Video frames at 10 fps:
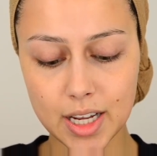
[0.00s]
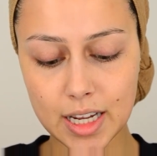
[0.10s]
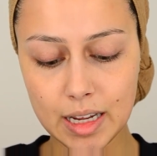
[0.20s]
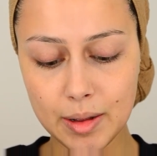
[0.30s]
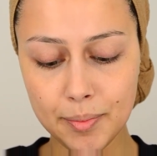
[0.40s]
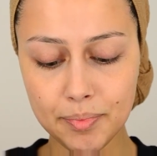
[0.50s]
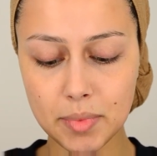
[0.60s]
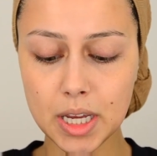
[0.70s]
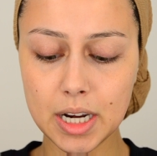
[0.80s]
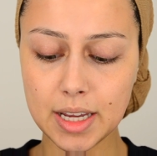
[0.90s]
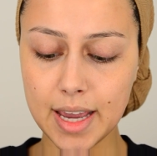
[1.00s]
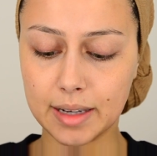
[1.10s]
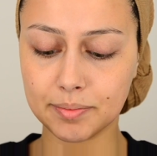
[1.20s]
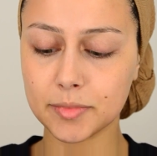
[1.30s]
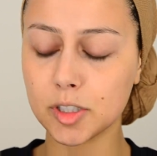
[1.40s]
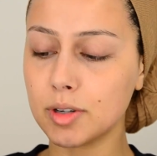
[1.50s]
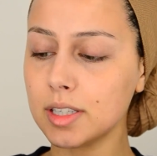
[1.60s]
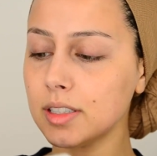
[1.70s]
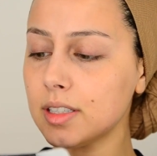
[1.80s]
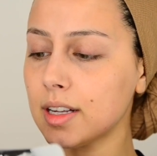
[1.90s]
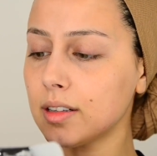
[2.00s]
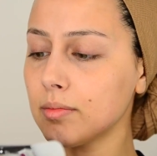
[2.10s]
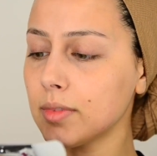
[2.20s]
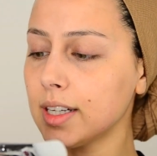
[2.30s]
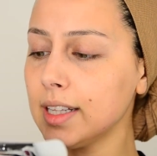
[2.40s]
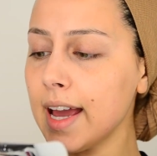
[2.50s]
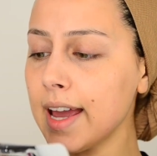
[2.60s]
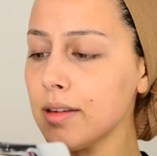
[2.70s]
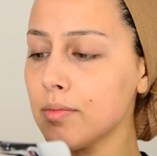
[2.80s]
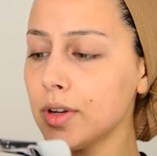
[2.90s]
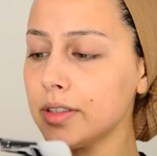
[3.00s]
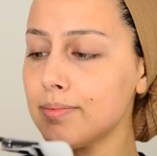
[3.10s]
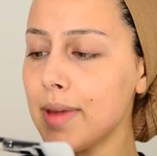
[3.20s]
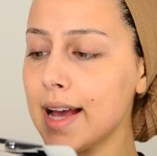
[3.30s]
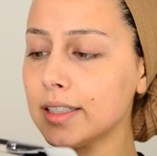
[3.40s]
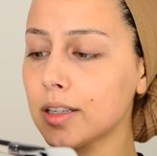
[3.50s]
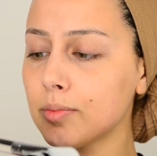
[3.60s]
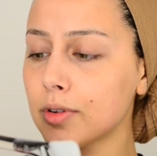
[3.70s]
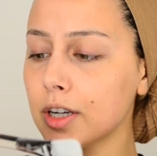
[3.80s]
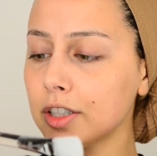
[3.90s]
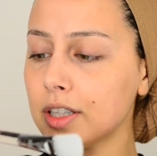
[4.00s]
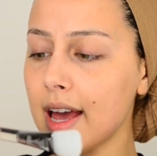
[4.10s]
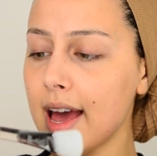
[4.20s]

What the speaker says: But yeah, so this is the Clay Mud Mask Brush, the